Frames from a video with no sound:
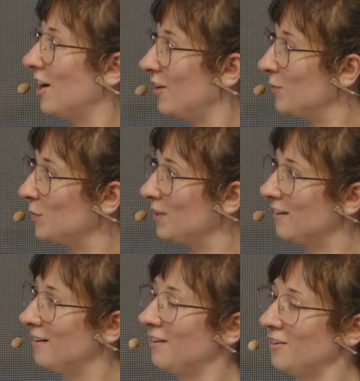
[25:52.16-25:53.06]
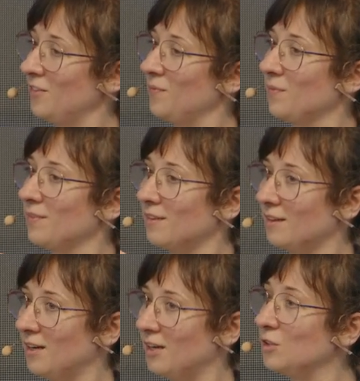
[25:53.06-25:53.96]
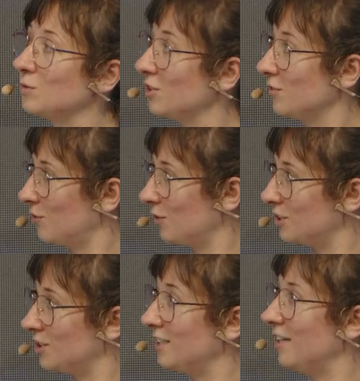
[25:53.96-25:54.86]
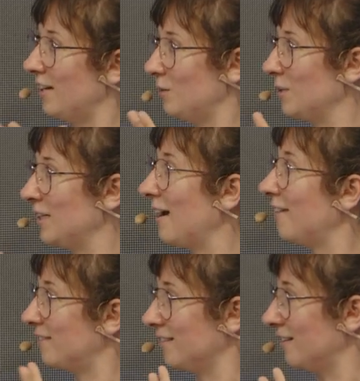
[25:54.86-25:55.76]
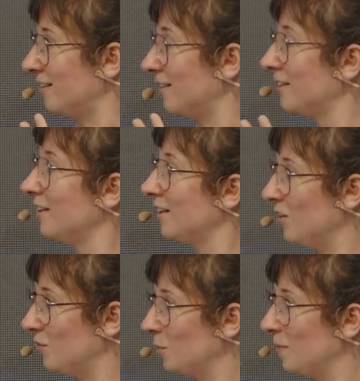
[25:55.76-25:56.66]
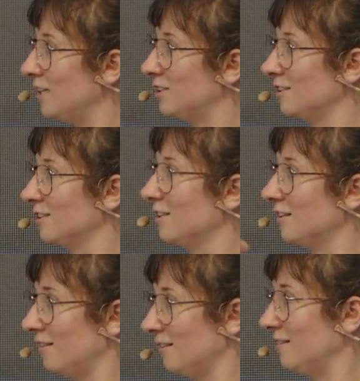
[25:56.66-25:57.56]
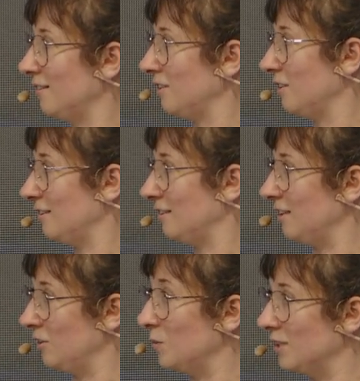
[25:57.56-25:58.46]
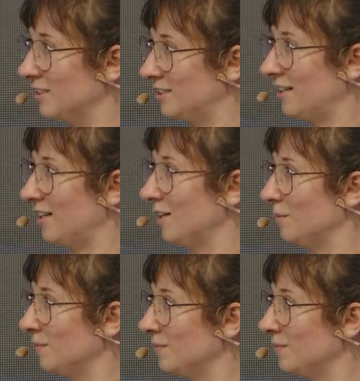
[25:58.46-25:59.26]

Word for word: and we are using 4G, and we get the information in real time,